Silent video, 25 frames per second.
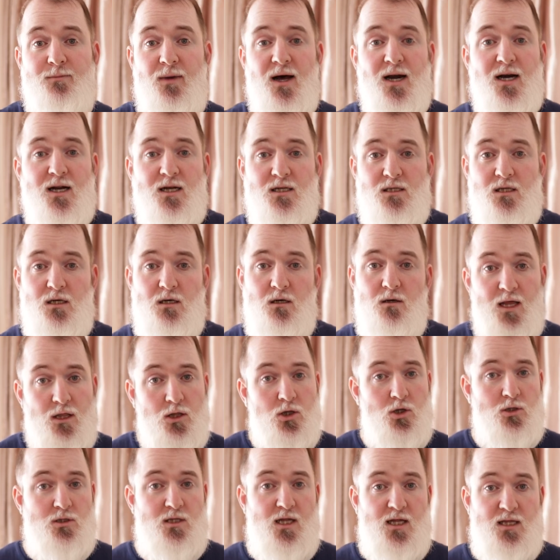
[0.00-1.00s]
a marketer, I
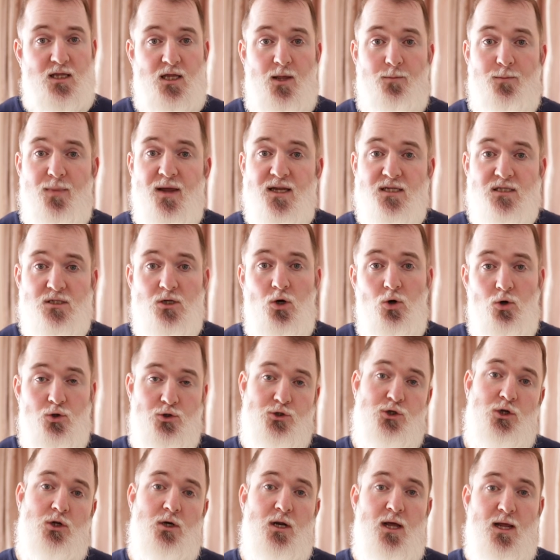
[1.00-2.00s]
thought that the best
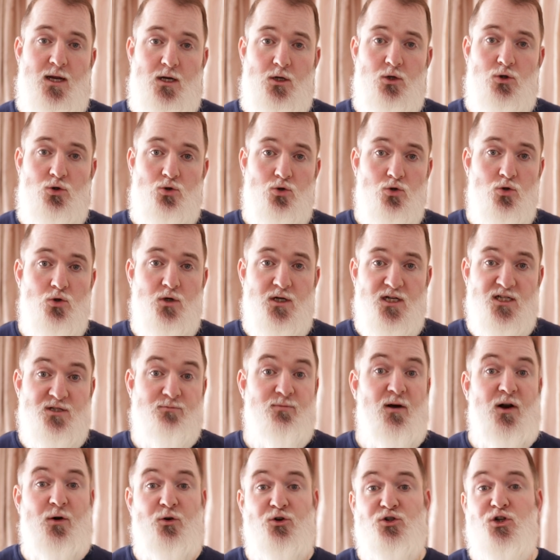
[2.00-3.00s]
solution I could do is
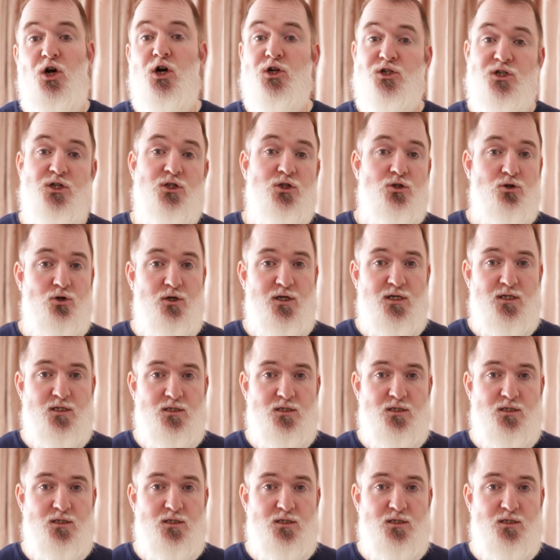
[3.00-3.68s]
by researching into it.